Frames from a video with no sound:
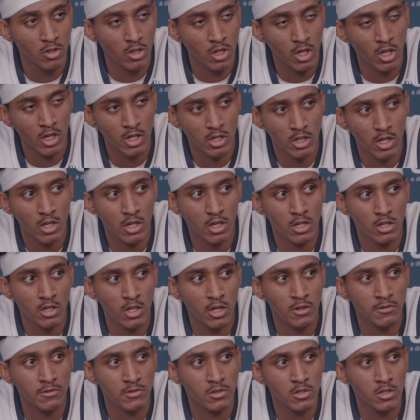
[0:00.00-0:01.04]
Yeah, I think it
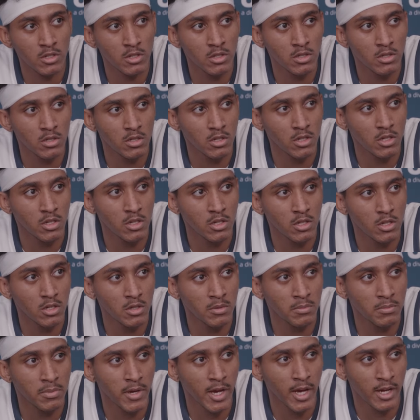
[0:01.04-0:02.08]
definitely uh,
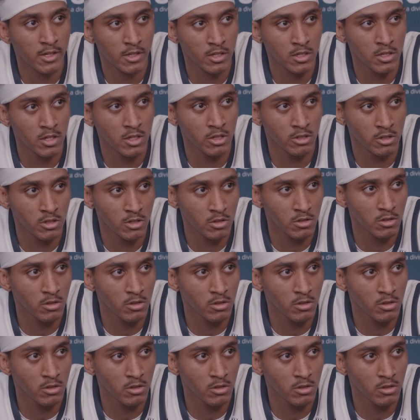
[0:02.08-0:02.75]
impacted us.